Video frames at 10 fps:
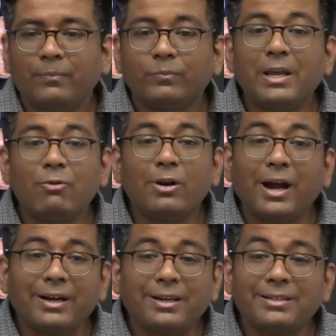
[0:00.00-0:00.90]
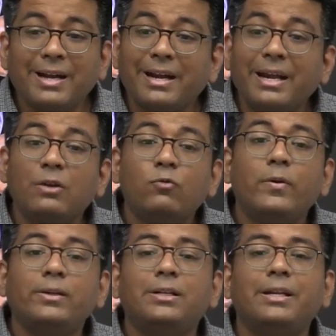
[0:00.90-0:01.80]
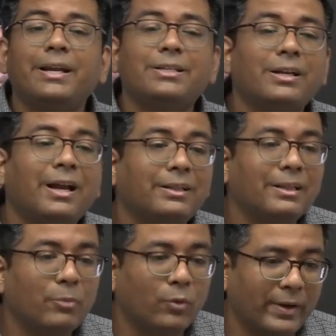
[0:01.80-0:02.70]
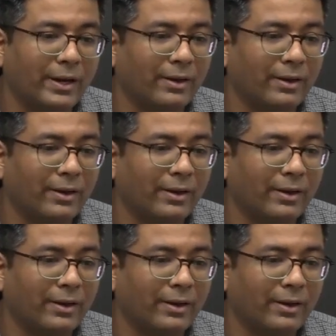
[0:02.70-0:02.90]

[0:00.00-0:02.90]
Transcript: they would understand in which direction are they moving.